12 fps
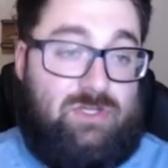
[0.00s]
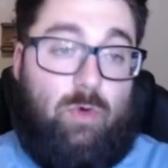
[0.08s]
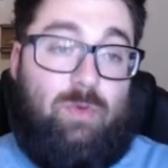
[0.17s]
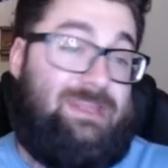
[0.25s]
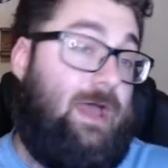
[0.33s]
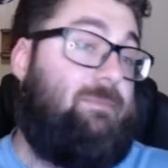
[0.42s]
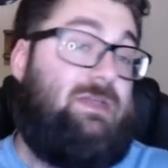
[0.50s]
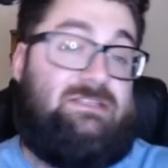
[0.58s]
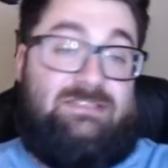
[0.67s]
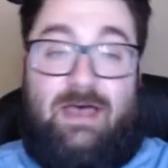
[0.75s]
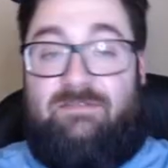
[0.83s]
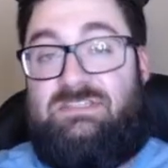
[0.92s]
So what that means
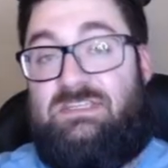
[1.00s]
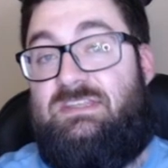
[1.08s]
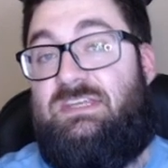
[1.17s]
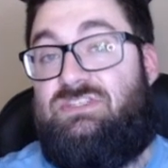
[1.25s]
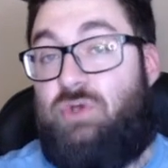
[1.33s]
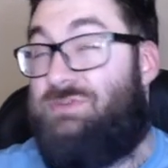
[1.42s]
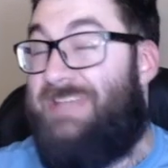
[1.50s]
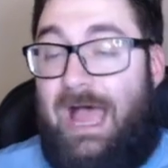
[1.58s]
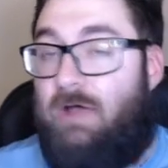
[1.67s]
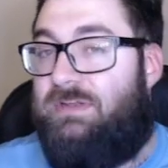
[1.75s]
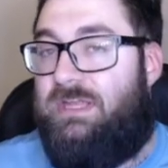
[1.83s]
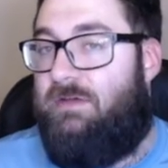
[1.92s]
is obviously the
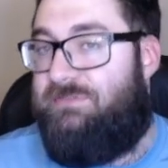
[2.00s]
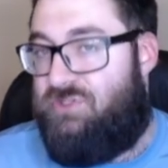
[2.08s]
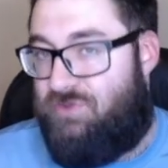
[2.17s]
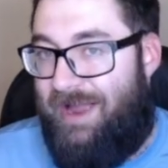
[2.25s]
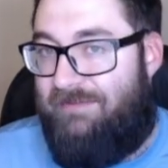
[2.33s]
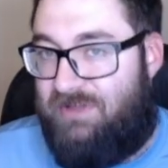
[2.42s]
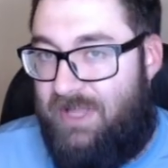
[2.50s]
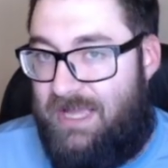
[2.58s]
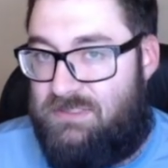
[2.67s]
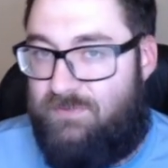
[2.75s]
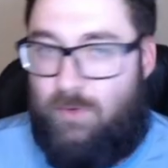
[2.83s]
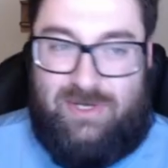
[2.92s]
totality of the draft
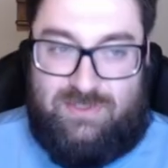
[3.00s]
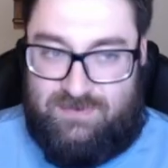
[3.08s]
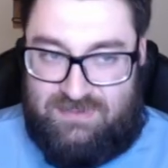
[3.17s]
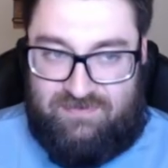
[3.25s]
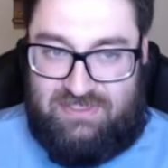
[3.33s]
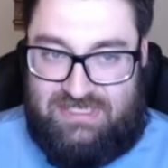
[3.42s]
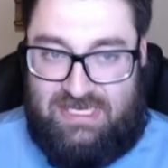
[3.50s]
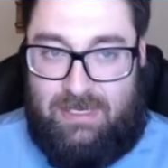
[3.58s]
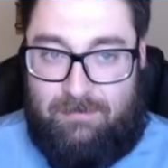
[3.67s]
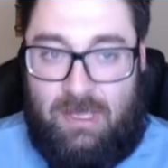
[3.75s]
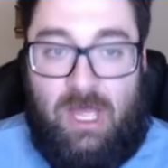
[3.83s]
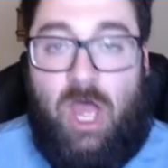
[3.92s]
class for a specific
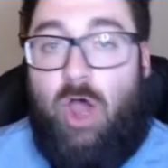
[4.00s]
team.